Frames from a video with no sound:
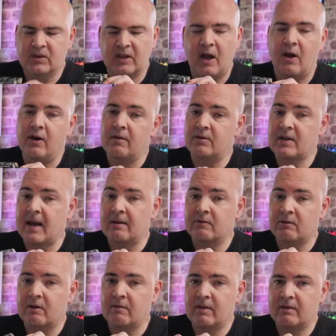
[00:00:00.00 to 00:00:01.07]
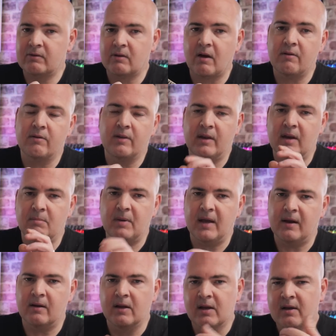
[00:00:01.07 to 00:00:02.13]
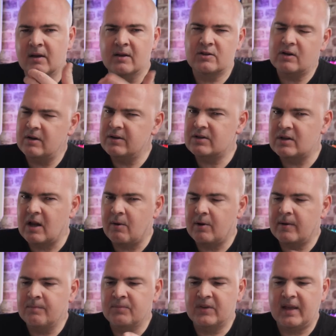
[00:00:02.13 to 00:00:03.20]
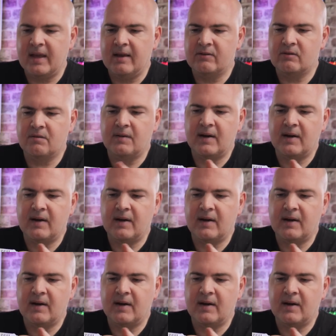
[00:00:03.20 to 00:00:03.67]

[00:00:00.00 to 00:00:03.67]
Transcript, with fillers: Now, another downside of this, other than it being slightly slower, is the